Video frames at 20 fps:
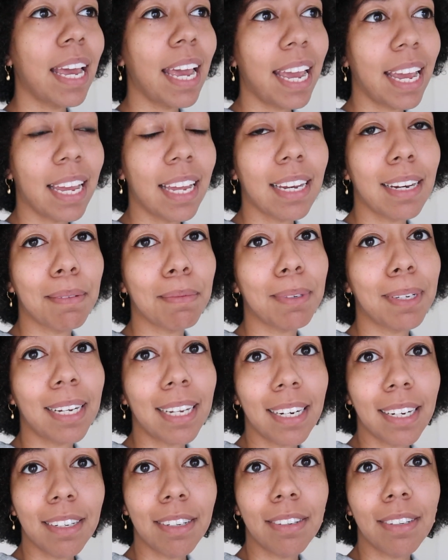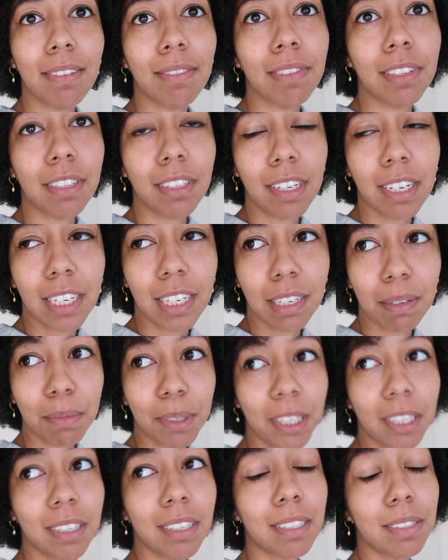and I'm glad I don't have long hair
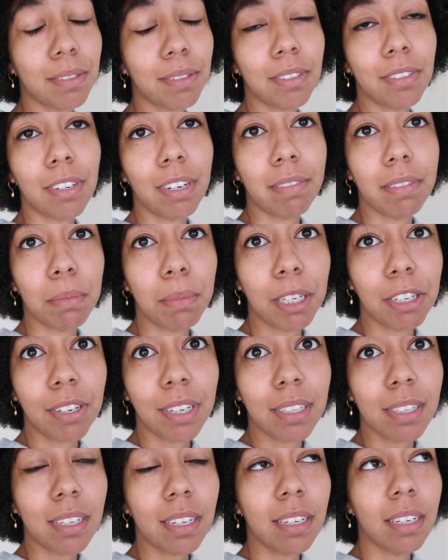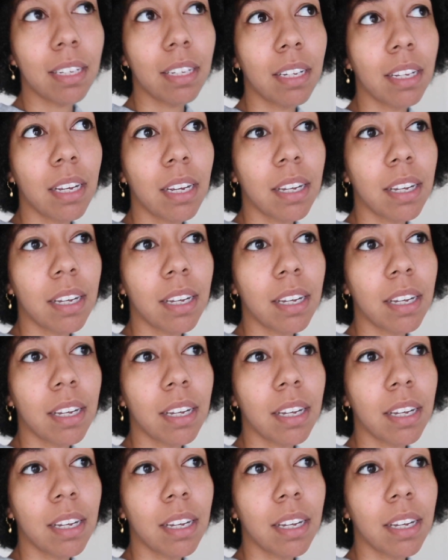anymore because it's driving me crazy.